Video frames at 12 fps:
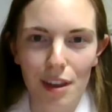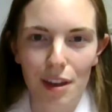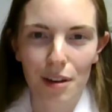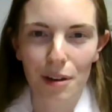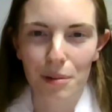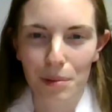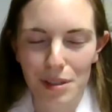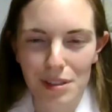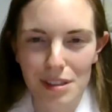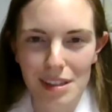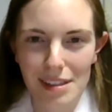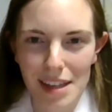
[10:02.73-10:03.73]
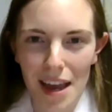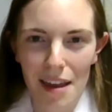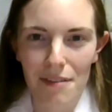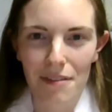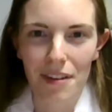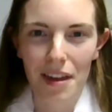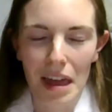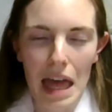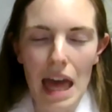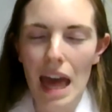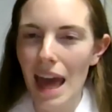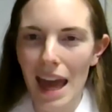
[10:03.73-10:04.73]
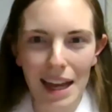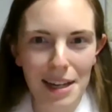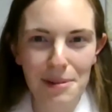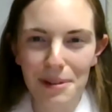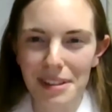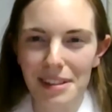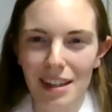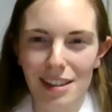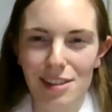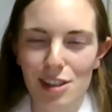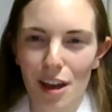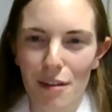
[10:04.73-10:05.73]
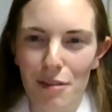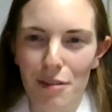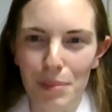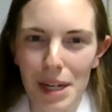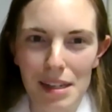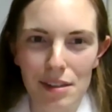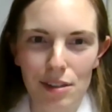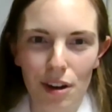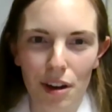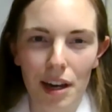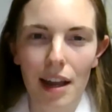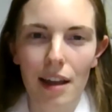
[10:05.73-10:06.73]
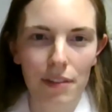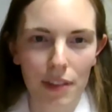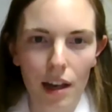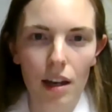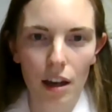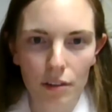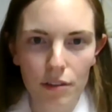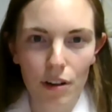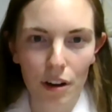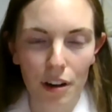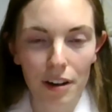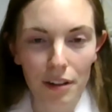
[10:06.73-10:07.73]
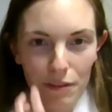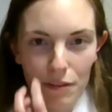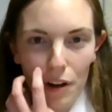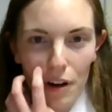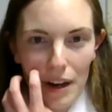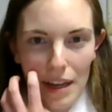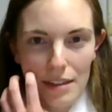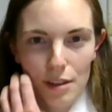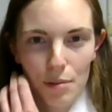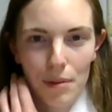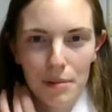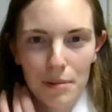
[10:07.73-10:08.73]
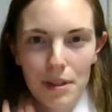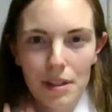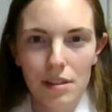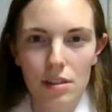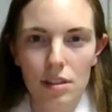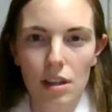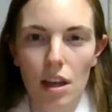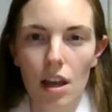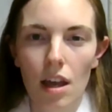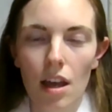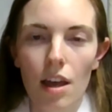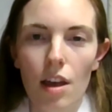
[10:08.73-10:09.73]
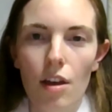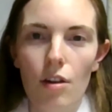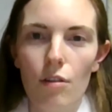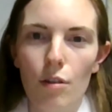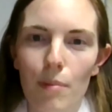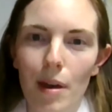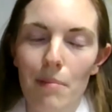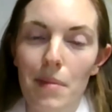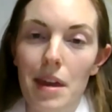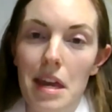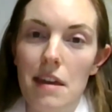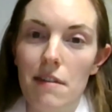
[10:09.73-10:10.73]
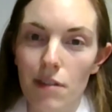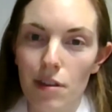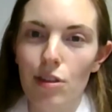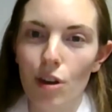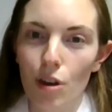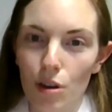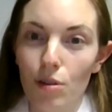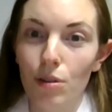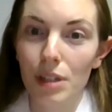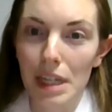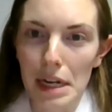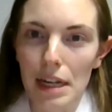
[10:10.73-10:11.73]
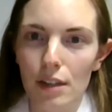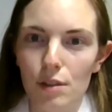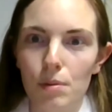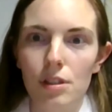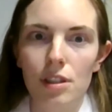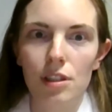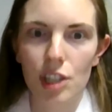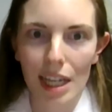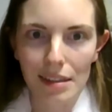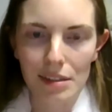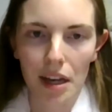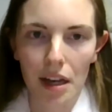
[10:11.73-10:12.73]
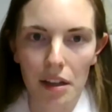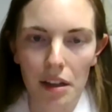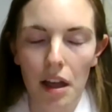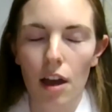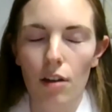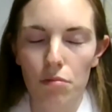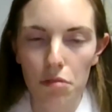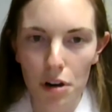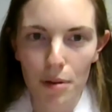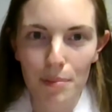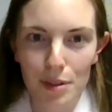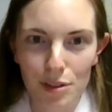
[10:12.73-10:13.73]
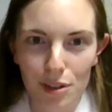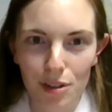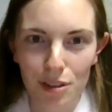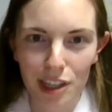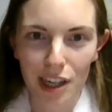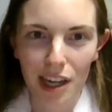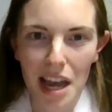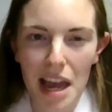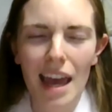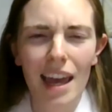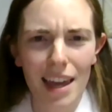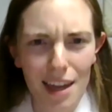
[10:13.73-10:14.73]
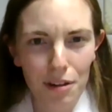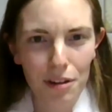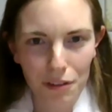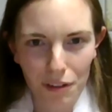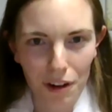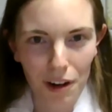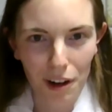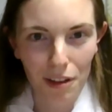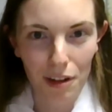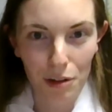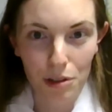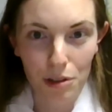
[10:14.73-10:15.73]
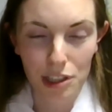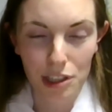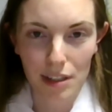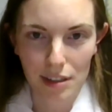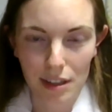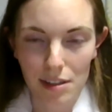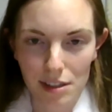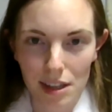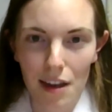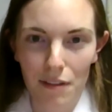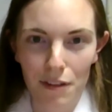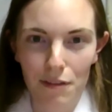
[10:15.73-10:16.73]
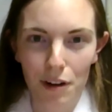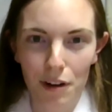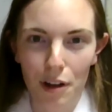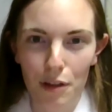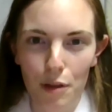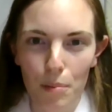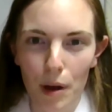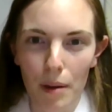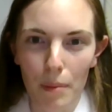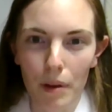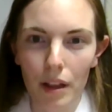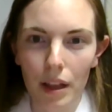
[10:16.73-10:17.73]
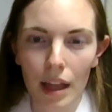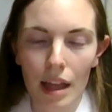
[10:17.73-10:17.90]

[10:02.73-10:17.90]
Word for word: that God wants to save. Anyone can serve and please God if they love God and follow his commandments. Remember, even though Cornelius was a Gentile, a Roman soldier, he could follow the Lord Jesus if he followed the Bible.